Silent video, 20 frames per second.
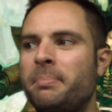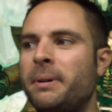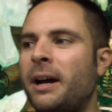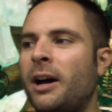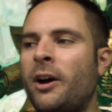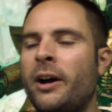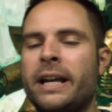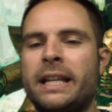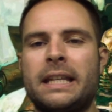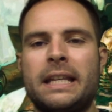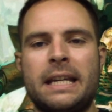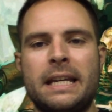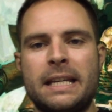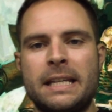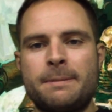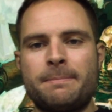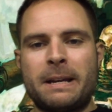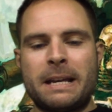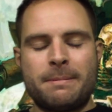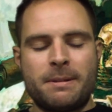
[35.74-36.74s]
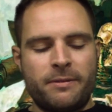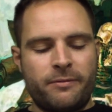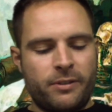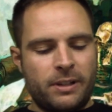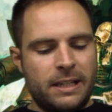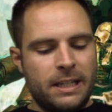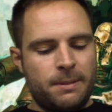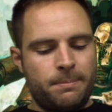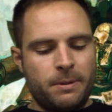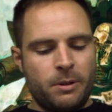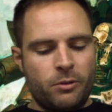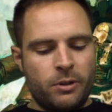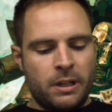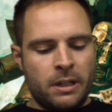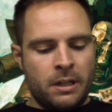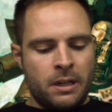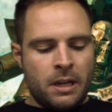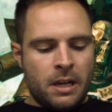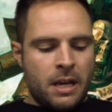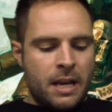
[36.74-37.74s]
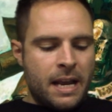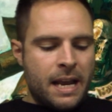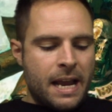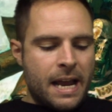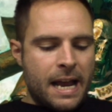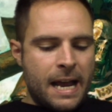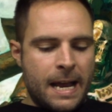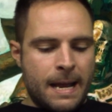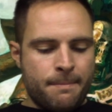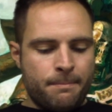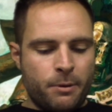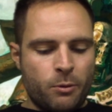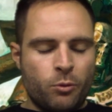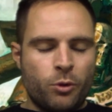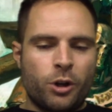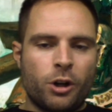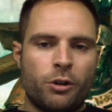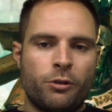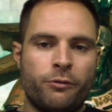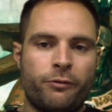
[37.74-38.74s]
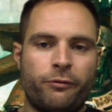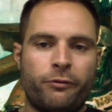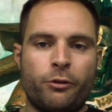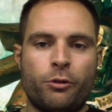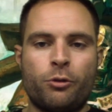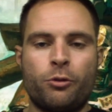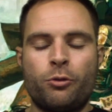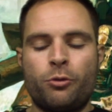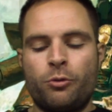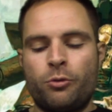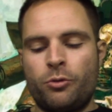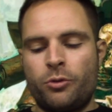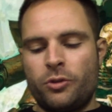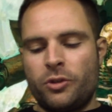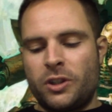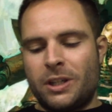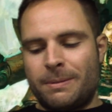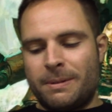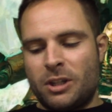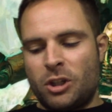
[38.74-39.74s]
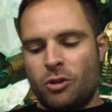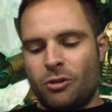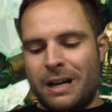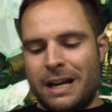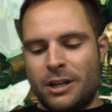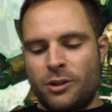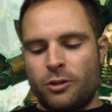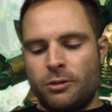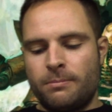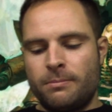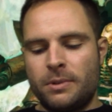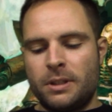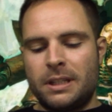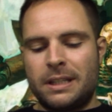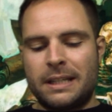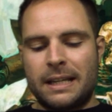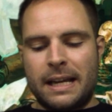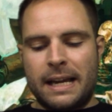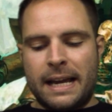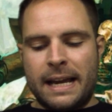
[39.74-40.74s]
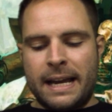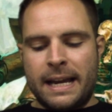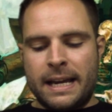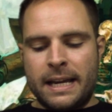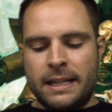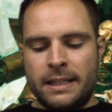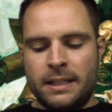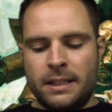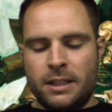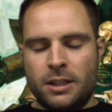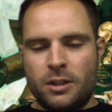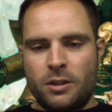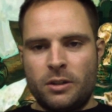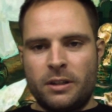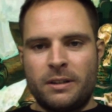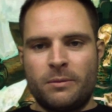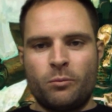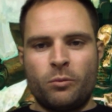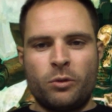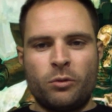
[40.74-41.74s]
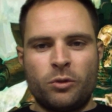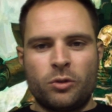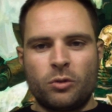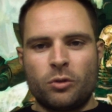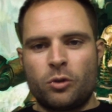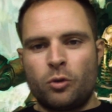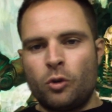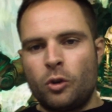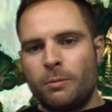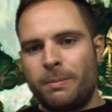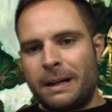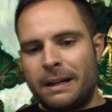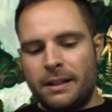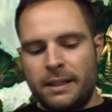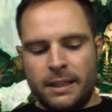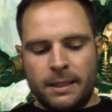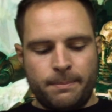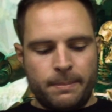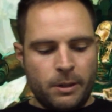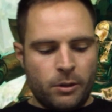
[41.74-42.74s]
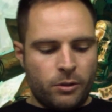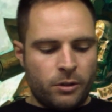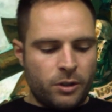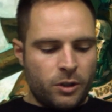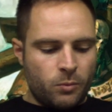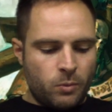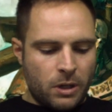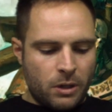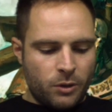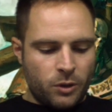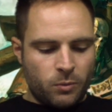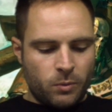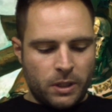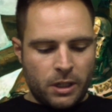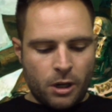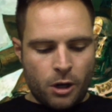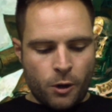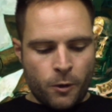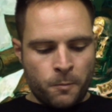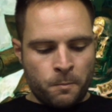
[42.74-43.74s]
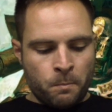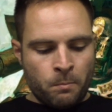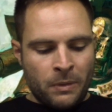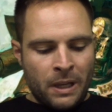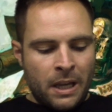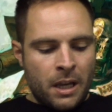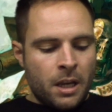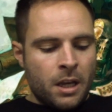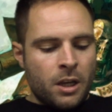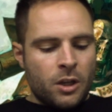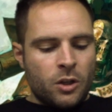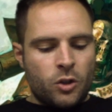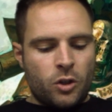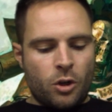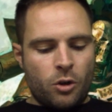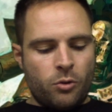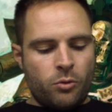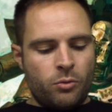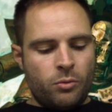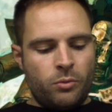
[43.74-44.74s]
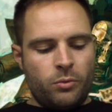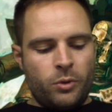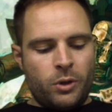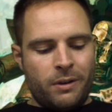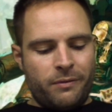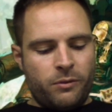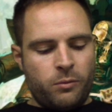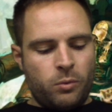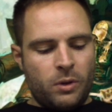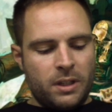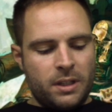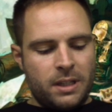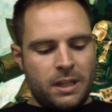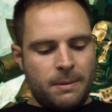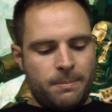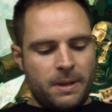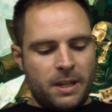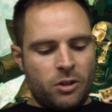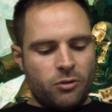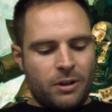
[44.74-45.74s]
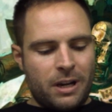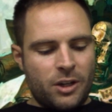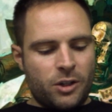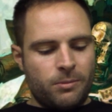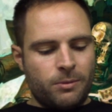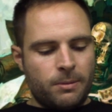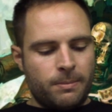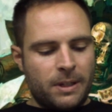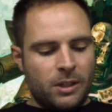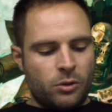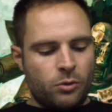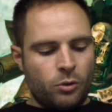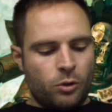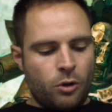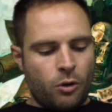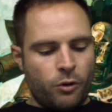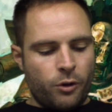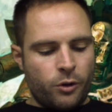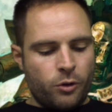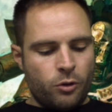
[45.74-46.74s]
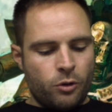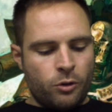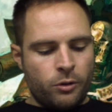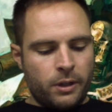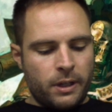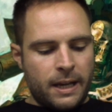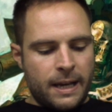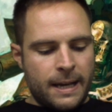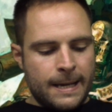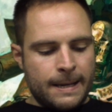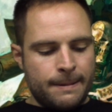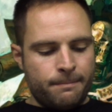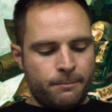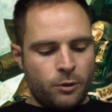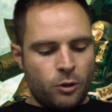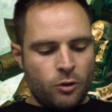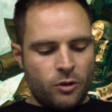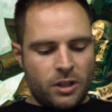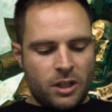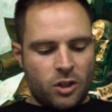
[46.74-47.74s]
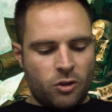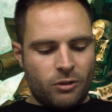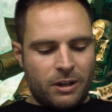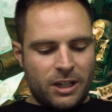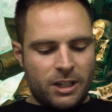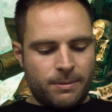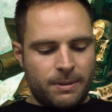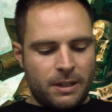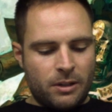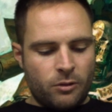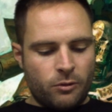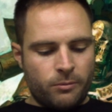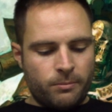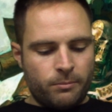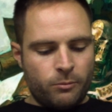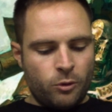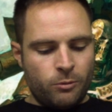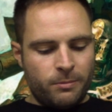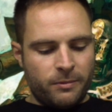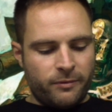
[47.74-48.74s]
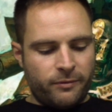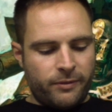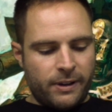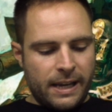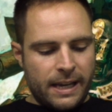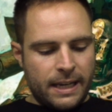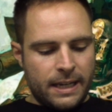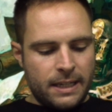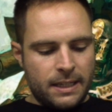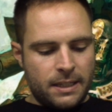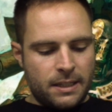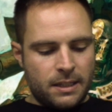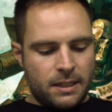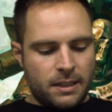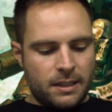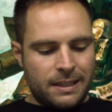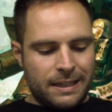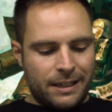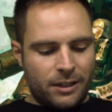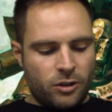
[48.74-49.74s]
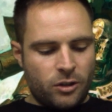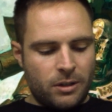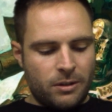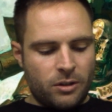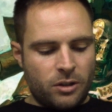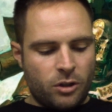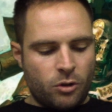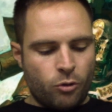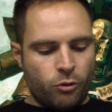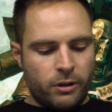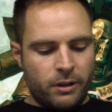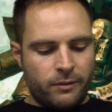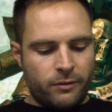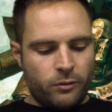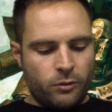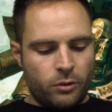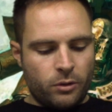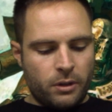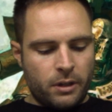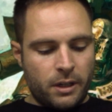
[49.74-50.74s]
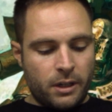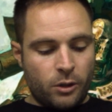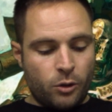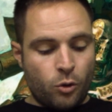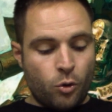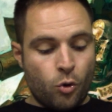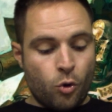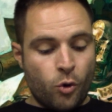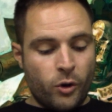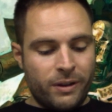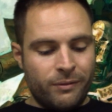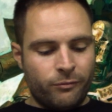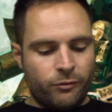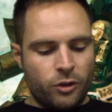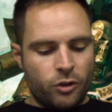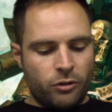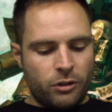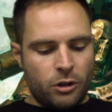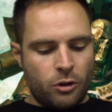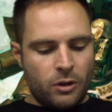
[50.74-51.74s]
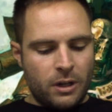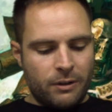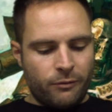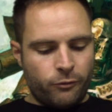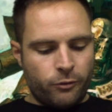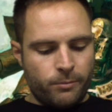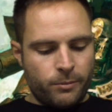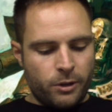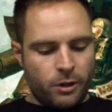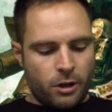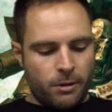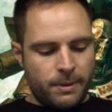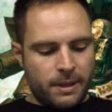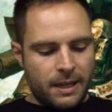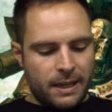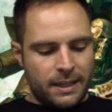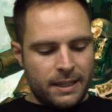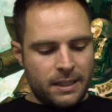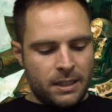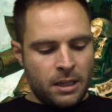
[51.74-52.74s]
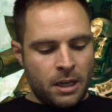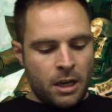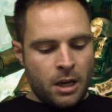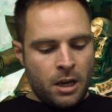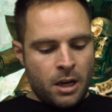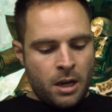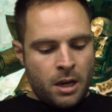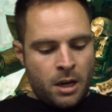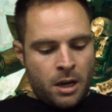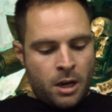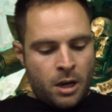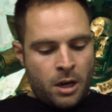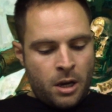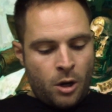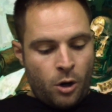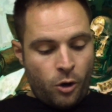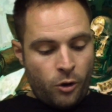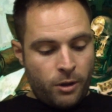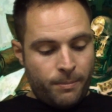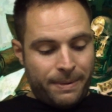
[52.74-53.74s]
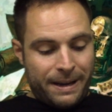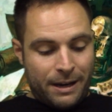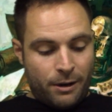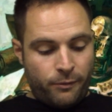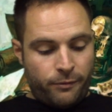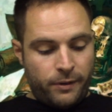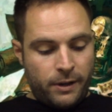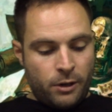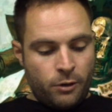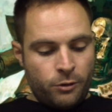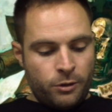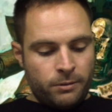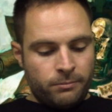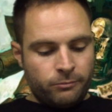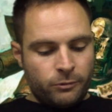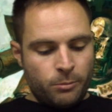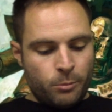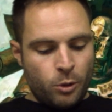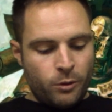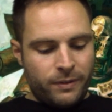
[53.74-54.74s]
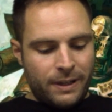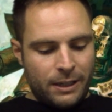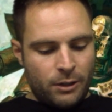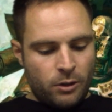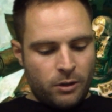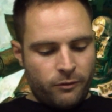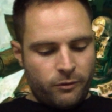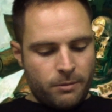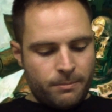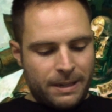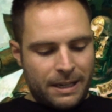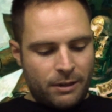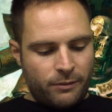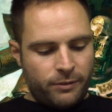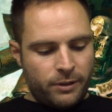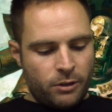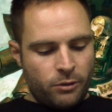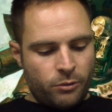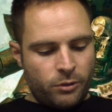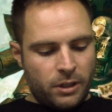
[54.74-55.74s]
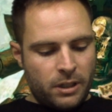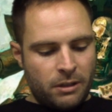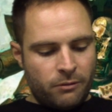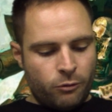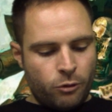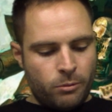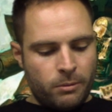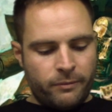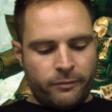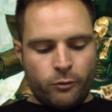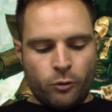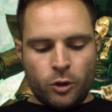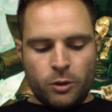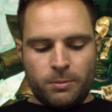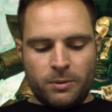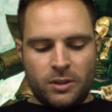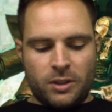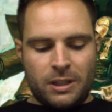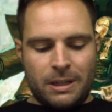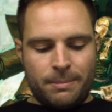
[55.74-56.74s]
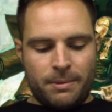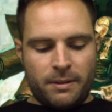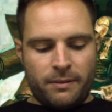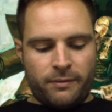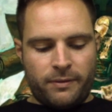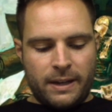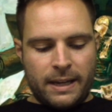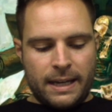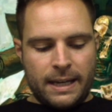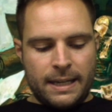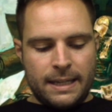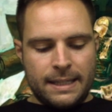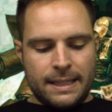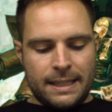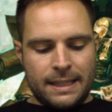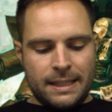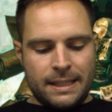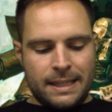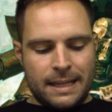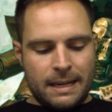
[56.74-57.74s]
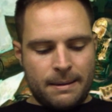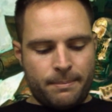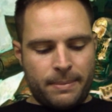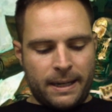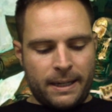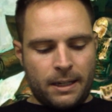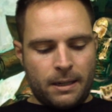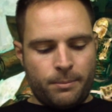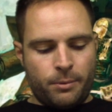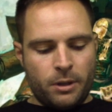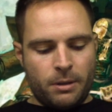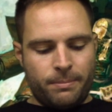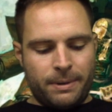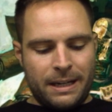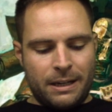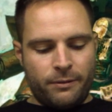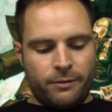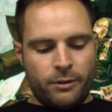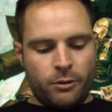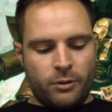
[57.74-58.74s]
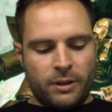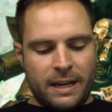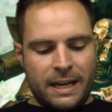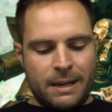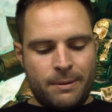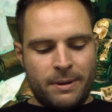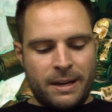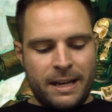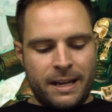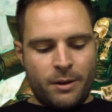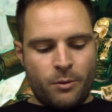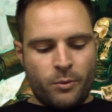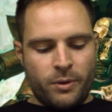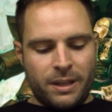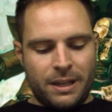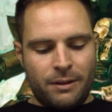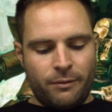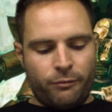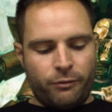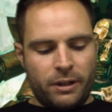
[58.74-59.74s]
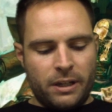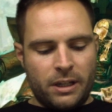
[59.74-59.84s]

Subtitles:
ideas maybe for list building. But we'll go through some of the stratagems and we'll sort of talk about list building as well as we go. So you have the 1 CP stratagem dimensional corridor. Use this stratagem in your movement phase. Select Dynasty core infantry unit from the army that is on the battlefield. Remove that unit from the battlefield in the reinforcement step of the phase and set it back up on the battlefield anywhere within 3